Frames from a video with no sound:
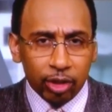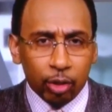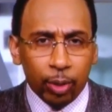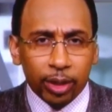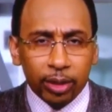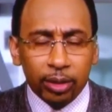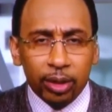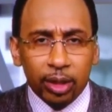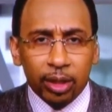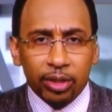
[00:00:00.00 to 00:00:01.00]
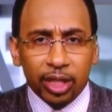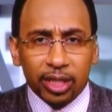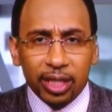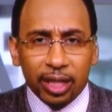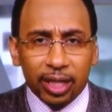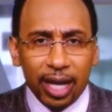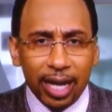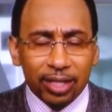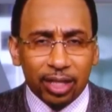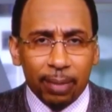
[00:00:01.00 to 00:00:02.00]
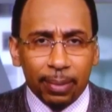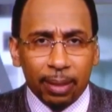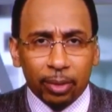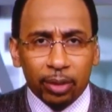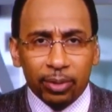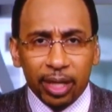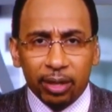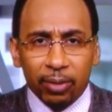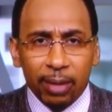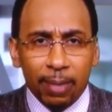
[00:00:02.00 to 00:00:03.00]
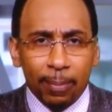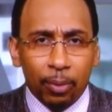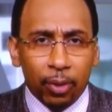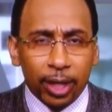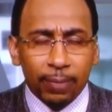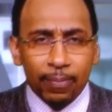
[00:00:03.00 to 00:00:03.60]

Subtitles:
Twitter just the other night, Skip, and I'm going to reiterate my point.